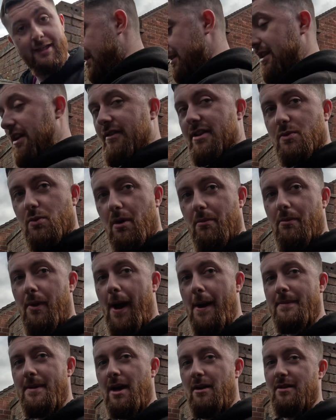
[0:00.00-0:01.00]
There is one
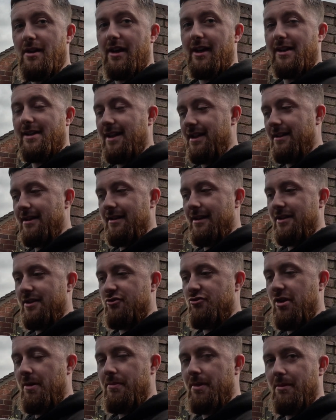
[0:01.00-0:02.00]
pipe down there actually that's
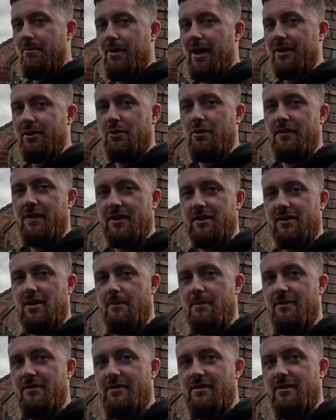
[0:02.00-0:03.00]
dripping, but I don't know if that's
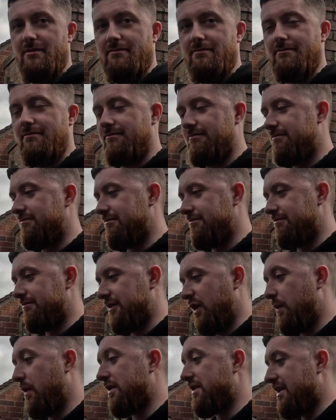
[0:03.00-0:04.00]
coming from
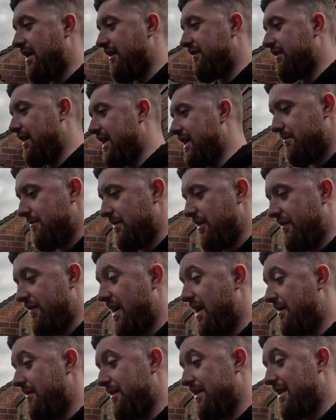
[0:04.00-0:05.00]
the ones that have leaked.
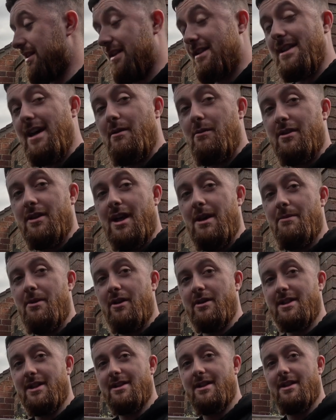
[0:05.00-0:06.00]
It's that one that I put
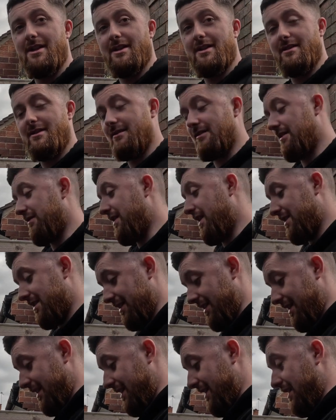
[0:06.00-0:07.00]
on yesterday. If that's
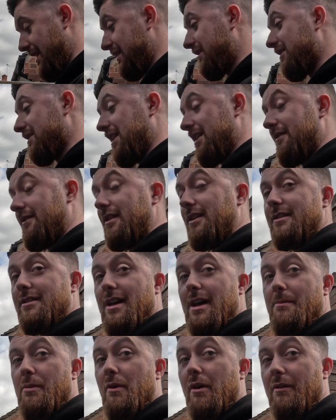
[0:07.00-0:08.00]
leaking, then I've got to take the fucking turbo